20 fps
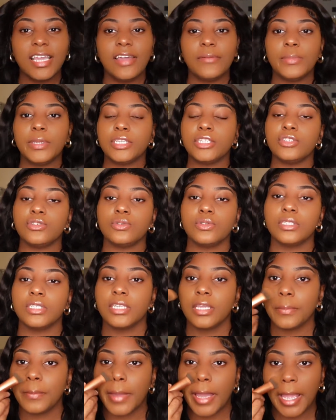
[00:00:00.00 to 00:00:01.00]
I've been
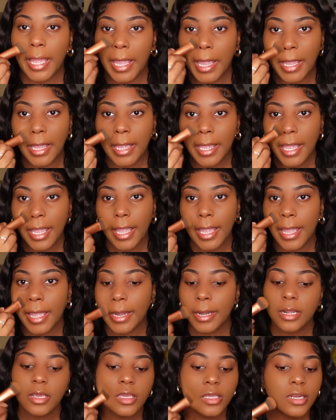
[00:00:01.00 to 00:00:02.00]
using my
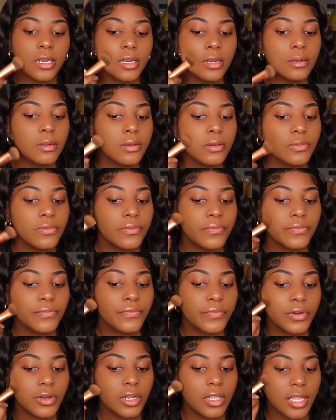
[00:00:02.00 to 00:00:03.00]
Canon
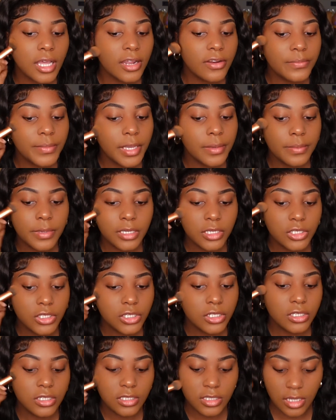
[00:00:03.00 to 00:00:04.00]
for a lot of my
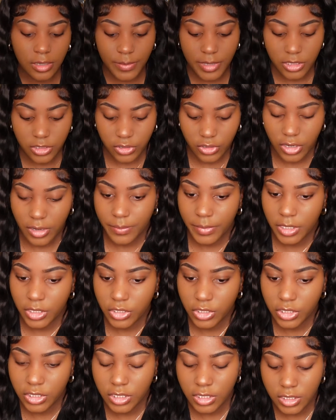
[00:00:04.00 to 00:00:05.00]
pictures, like my Instagram
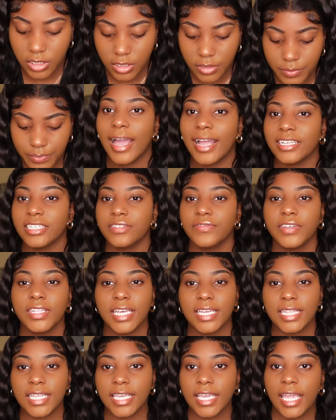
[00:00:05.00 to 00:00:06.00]
pictures. I just feel
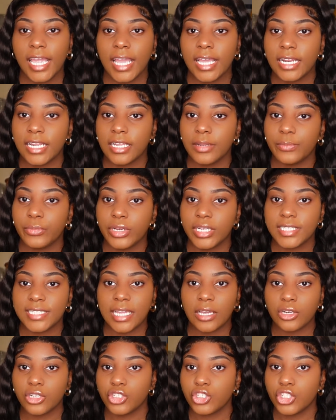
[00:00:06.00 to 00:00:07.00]
like the Canon brings
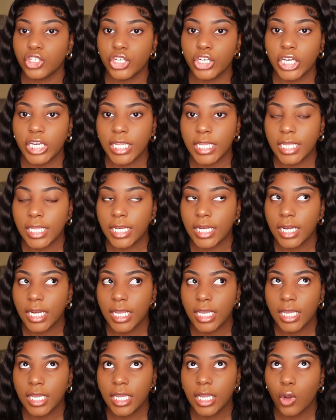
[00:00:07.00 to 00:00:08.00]
out a certain
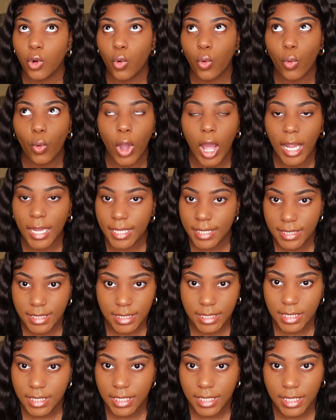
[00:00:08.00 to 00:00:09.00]

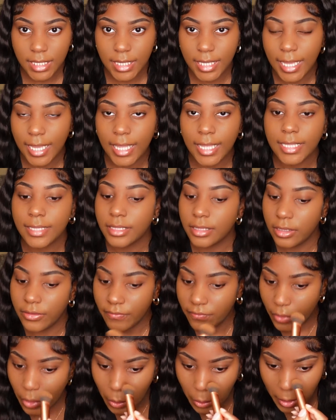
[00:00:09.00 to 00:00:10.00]
quality that the
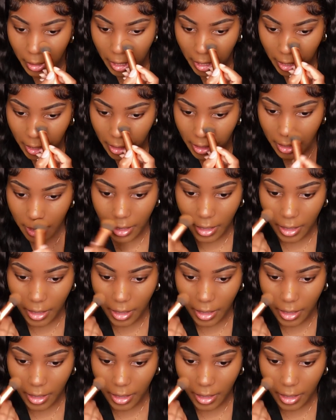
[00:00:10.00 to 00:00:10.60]
phone can't.